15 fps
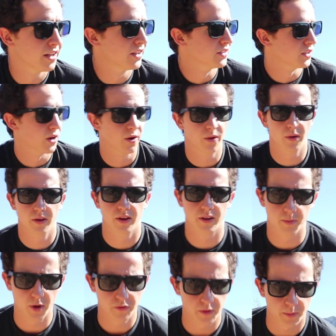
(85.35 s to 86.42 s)
So the
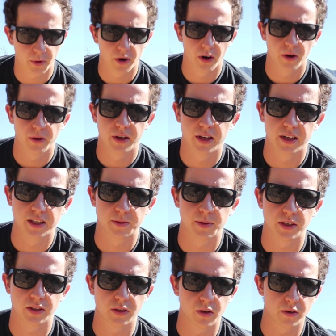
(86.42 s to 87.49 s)
Movi Pro is
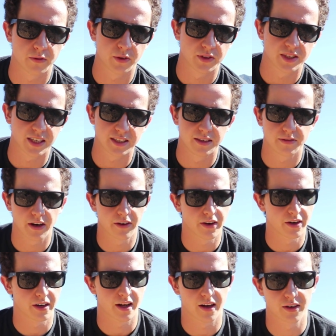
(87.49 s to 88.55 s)
being sold for
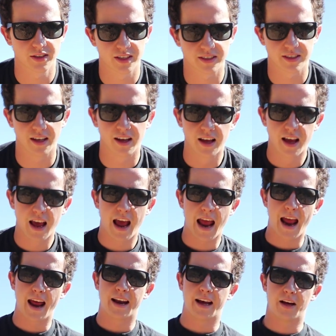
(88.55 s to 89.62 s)
$6,500. That's the
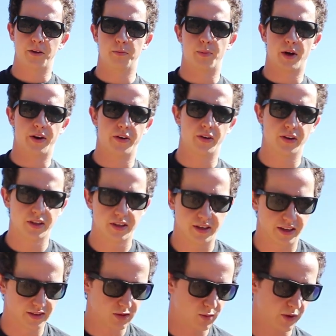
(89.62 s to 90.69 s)
handheld bundle.
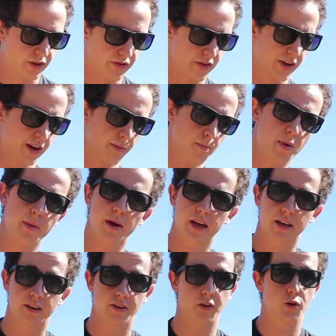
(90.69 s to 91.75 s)
It's with the
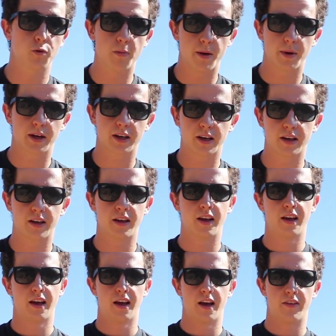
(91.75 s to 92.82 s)
Mimic, the new Mimic,
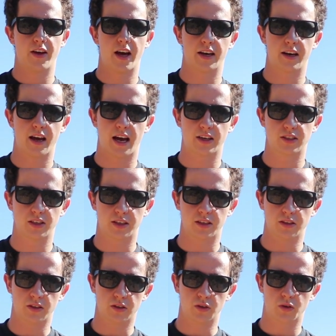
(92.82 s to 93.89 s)
that actually
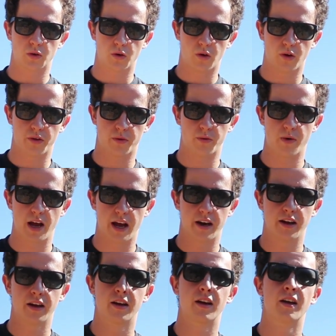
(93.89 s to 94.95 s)
can control the red.